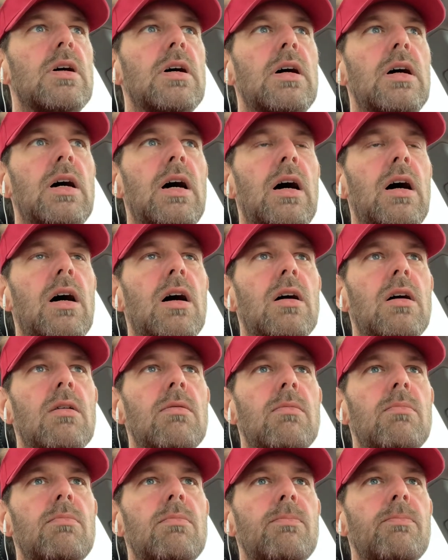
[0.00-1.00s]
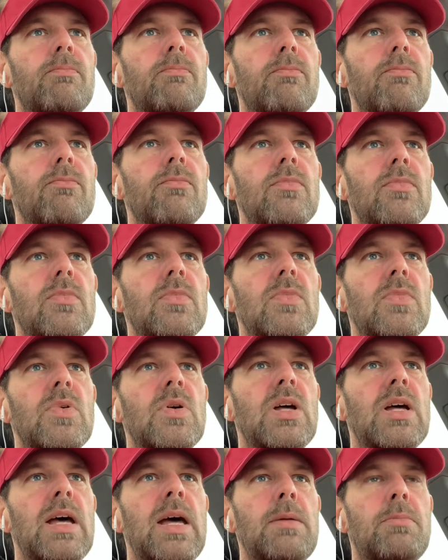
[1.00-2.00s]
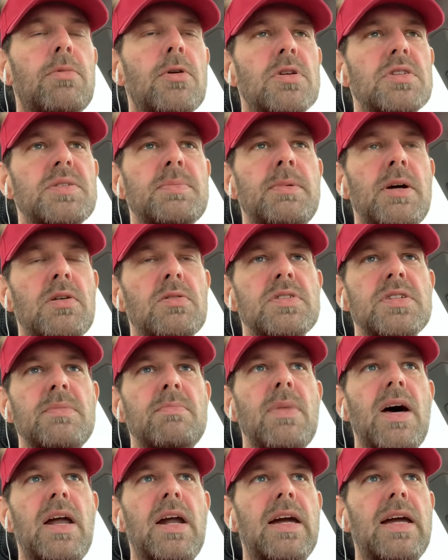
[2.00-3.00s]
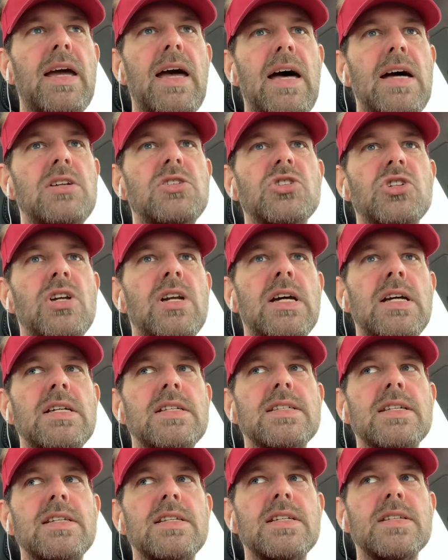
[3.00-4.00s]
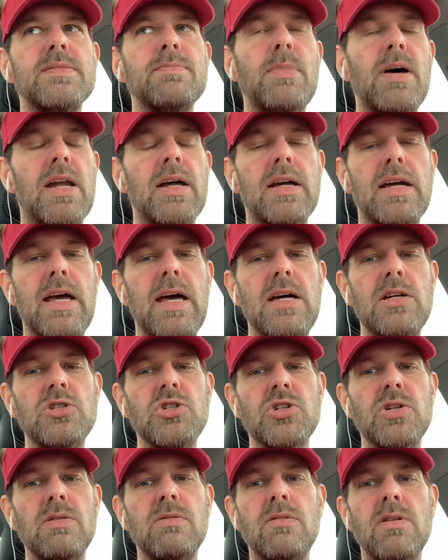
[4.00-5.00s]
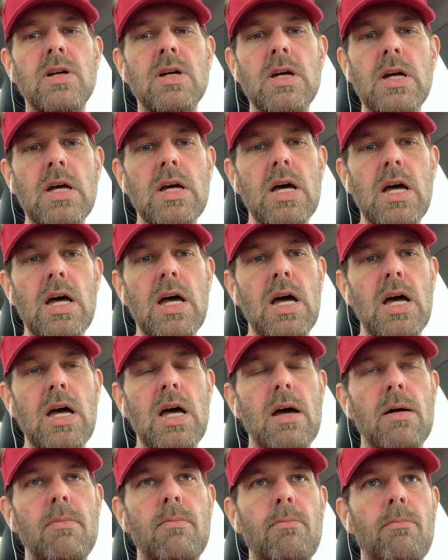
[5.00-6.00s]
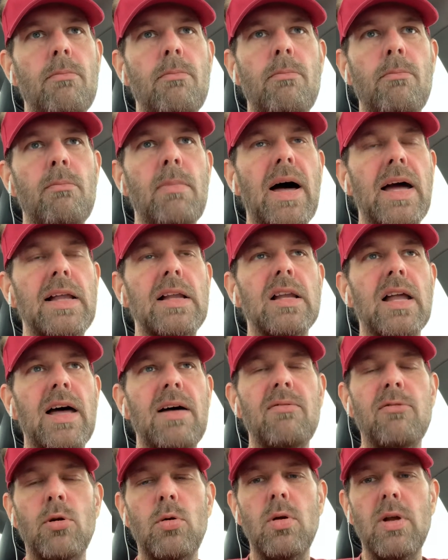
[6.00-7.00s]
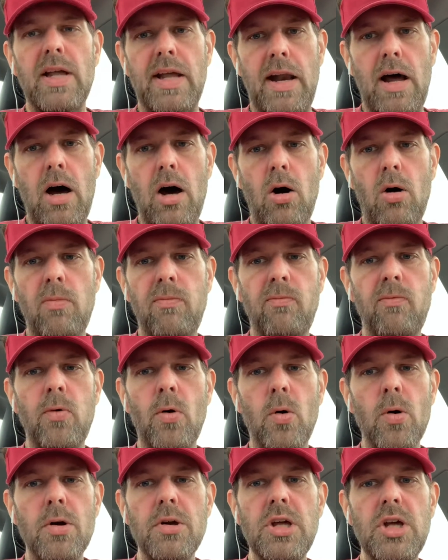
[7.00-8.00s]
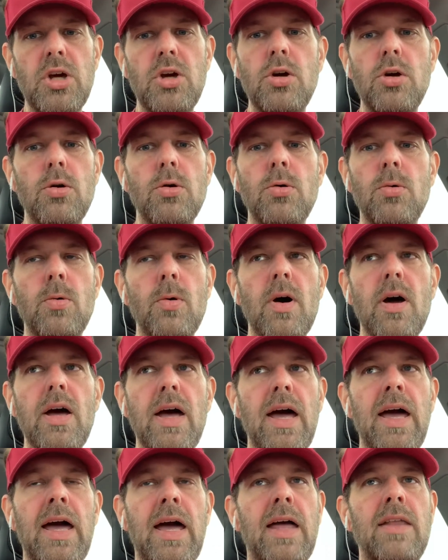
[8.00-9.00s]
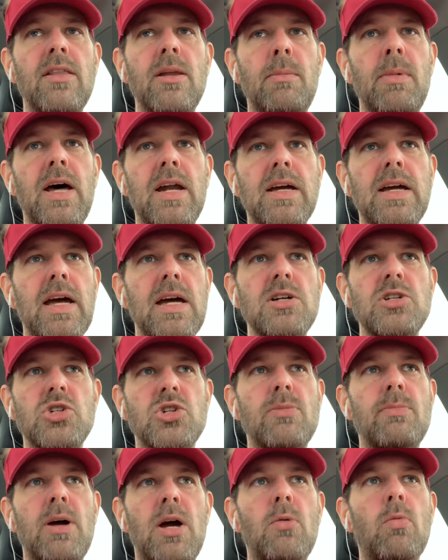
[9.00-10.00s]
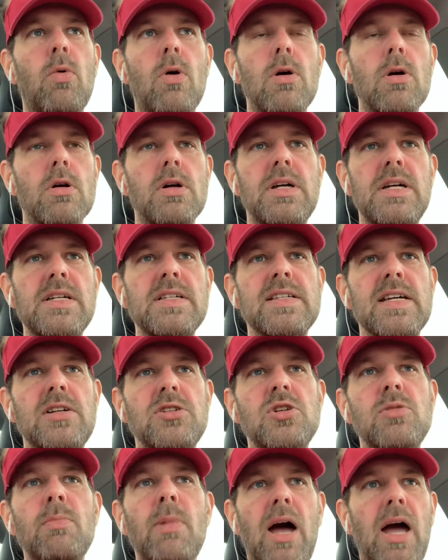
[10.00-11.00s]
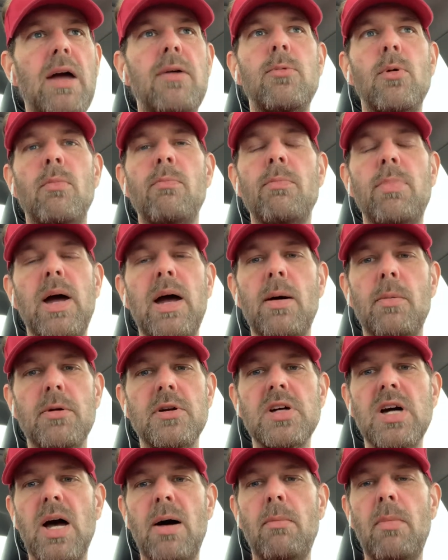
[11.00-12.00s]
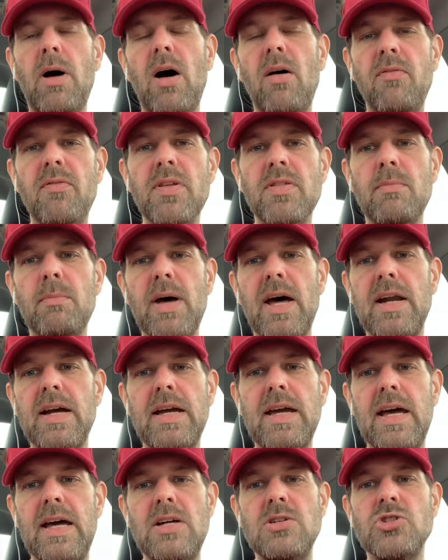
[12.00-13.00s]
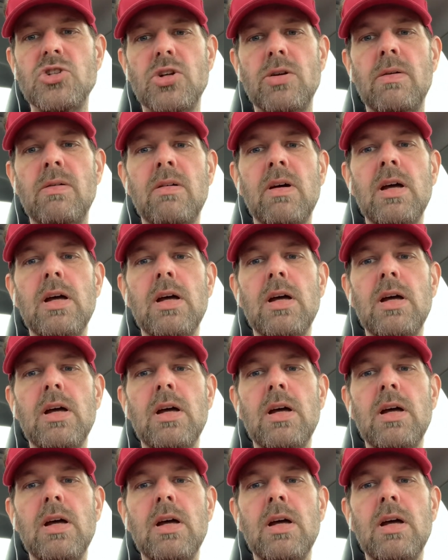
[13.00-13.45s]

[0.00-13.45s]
he puts me on some medication. He said this medication may level it off for you and the medication may work. He said you may even be able to come off of the medication